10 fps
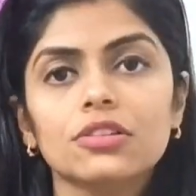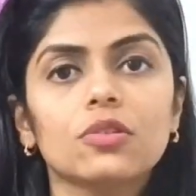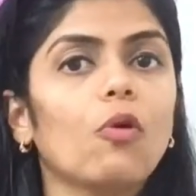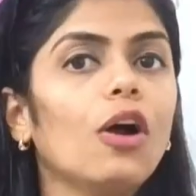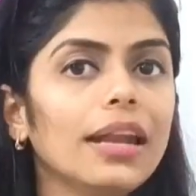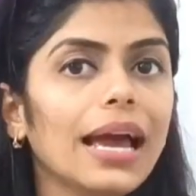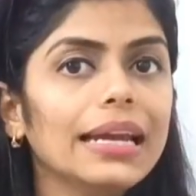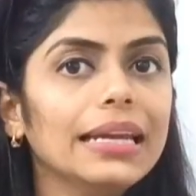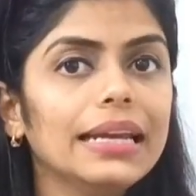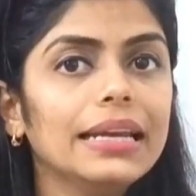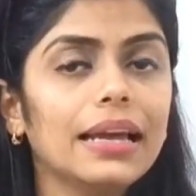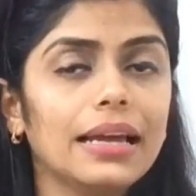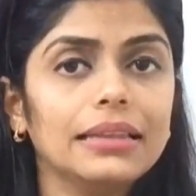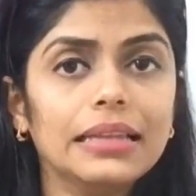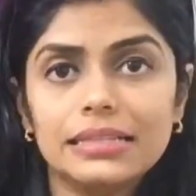So what I did,
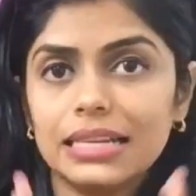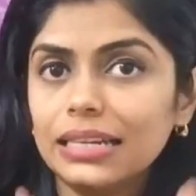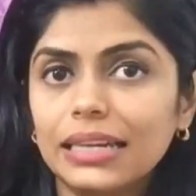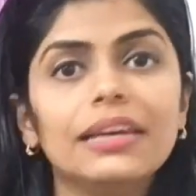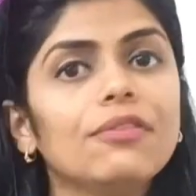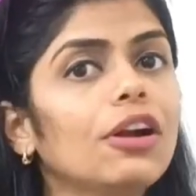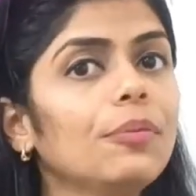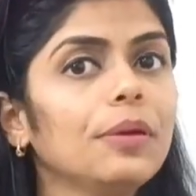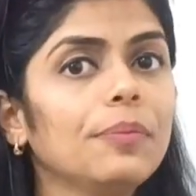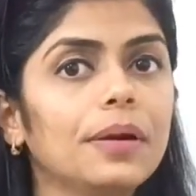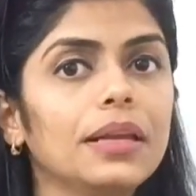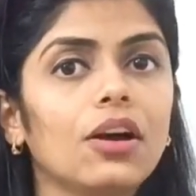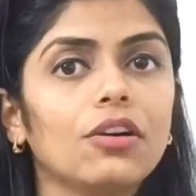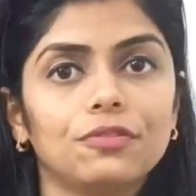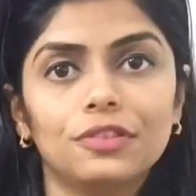generally what people
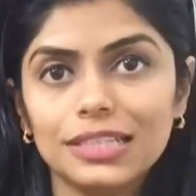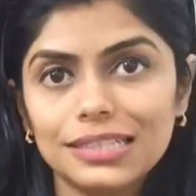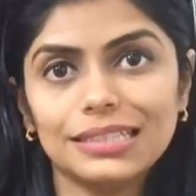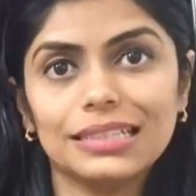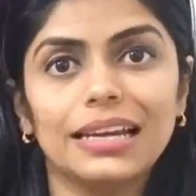of this